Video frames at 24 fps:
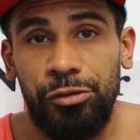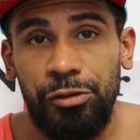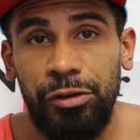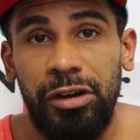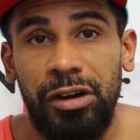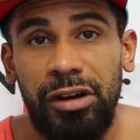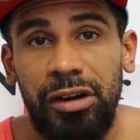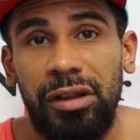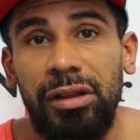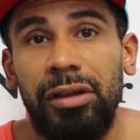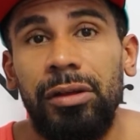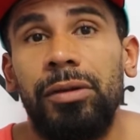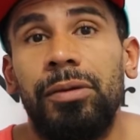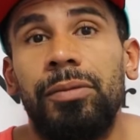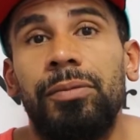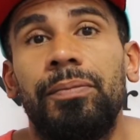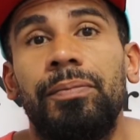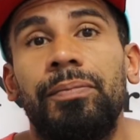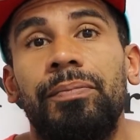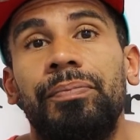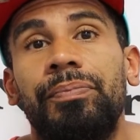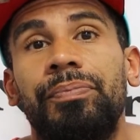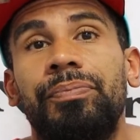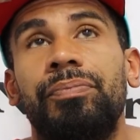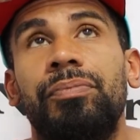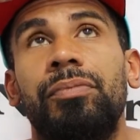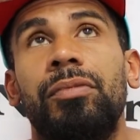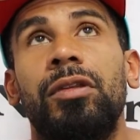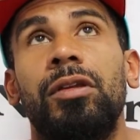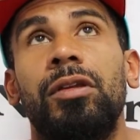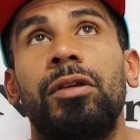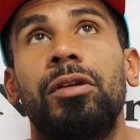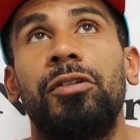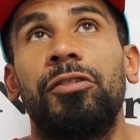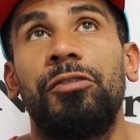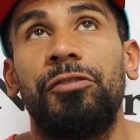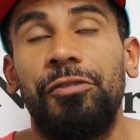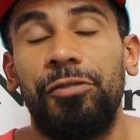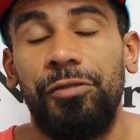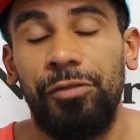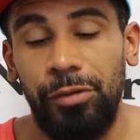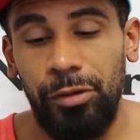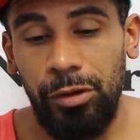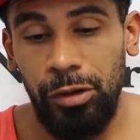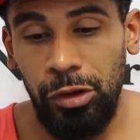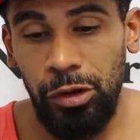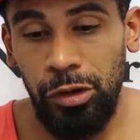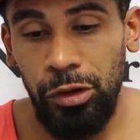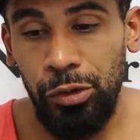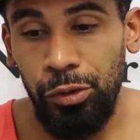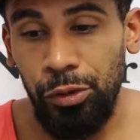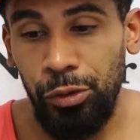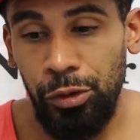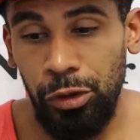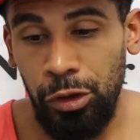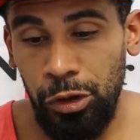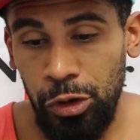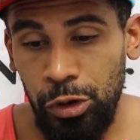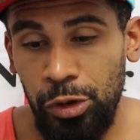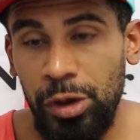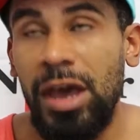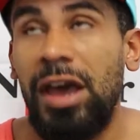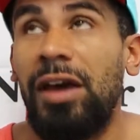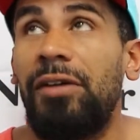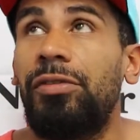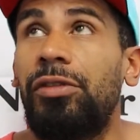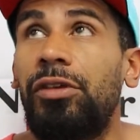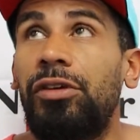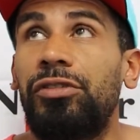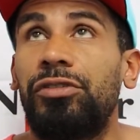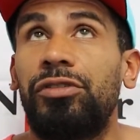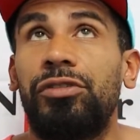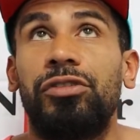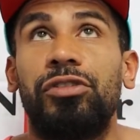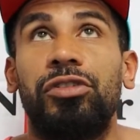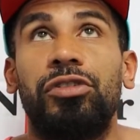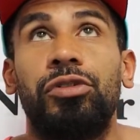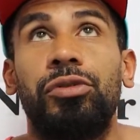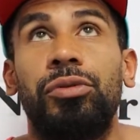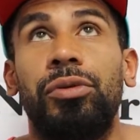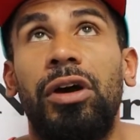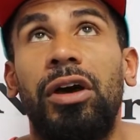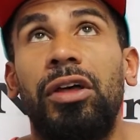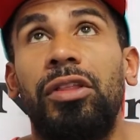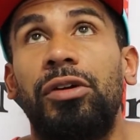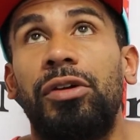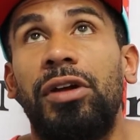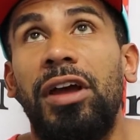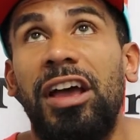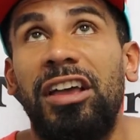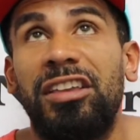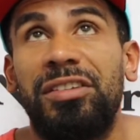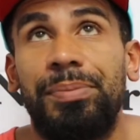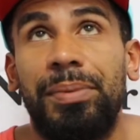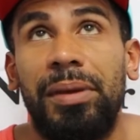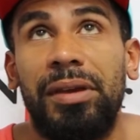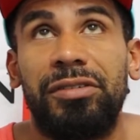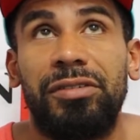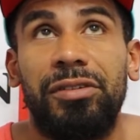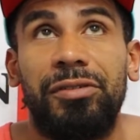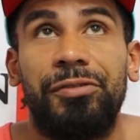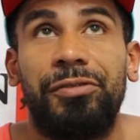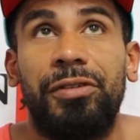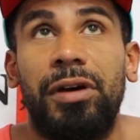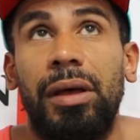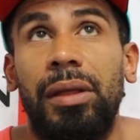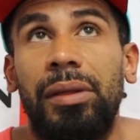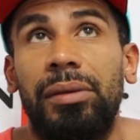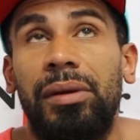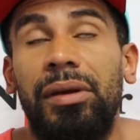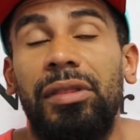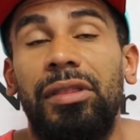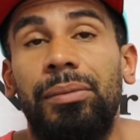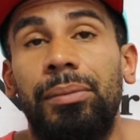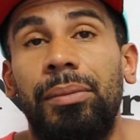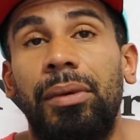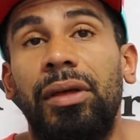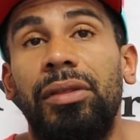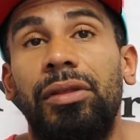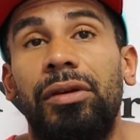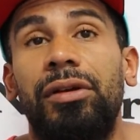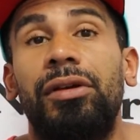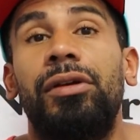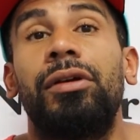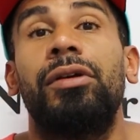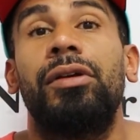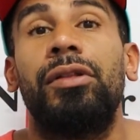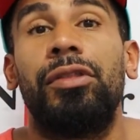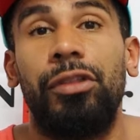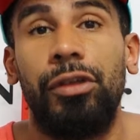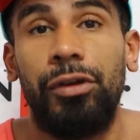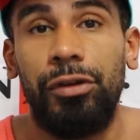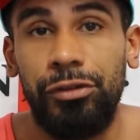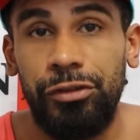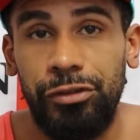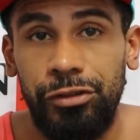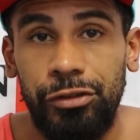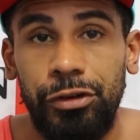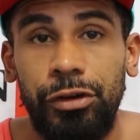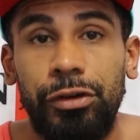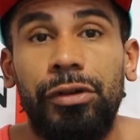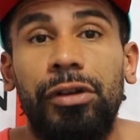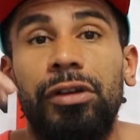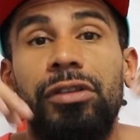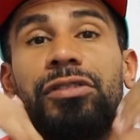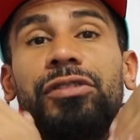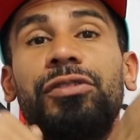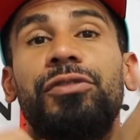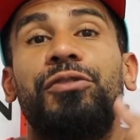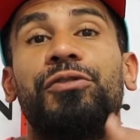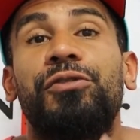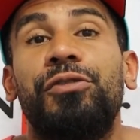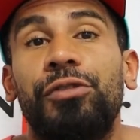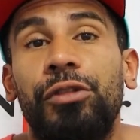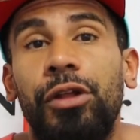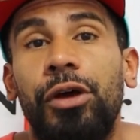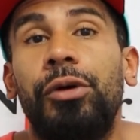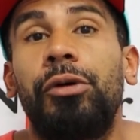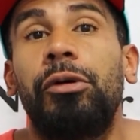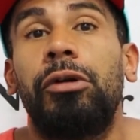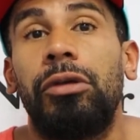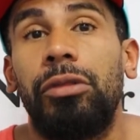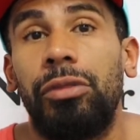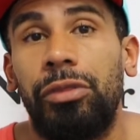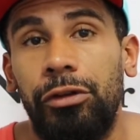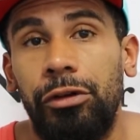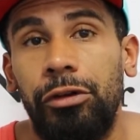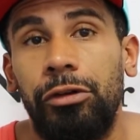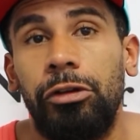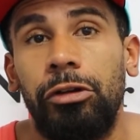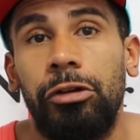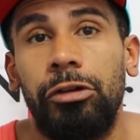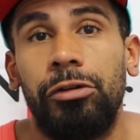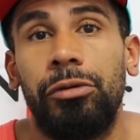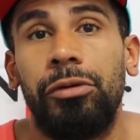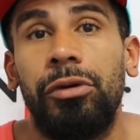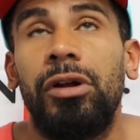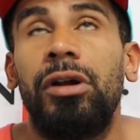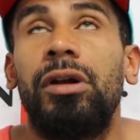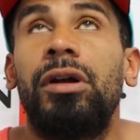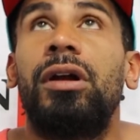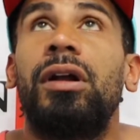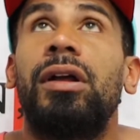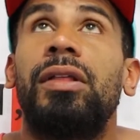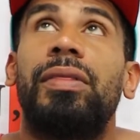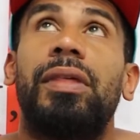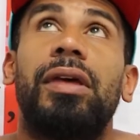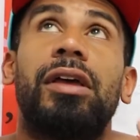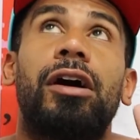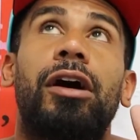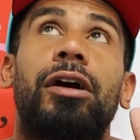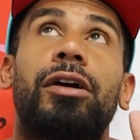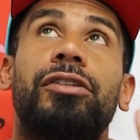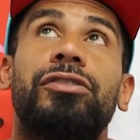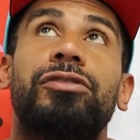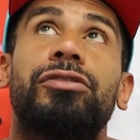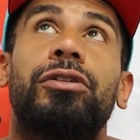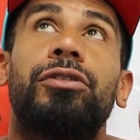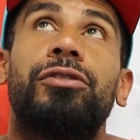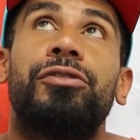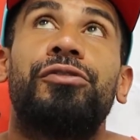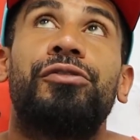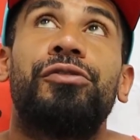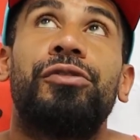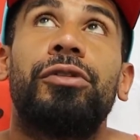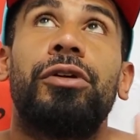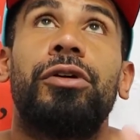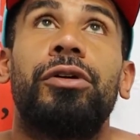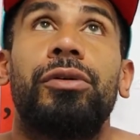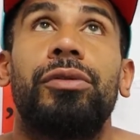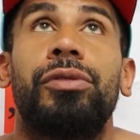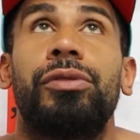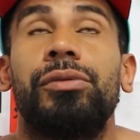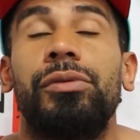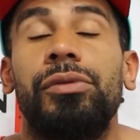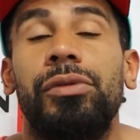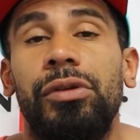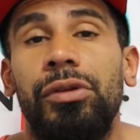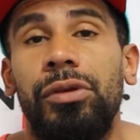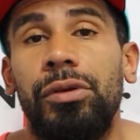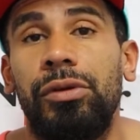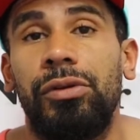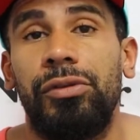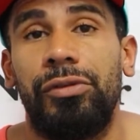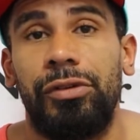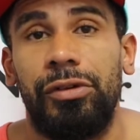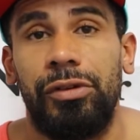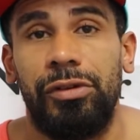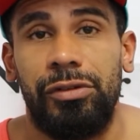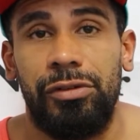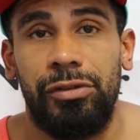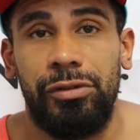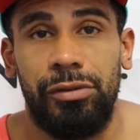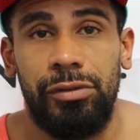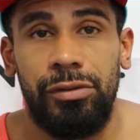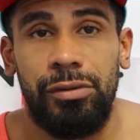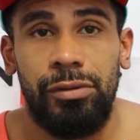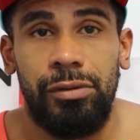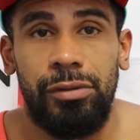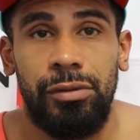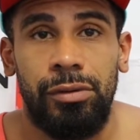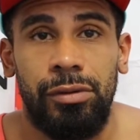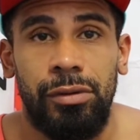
Trinity, you have those two other aspects of father and the mother, those circuits flowing through you. They also flow through the universe.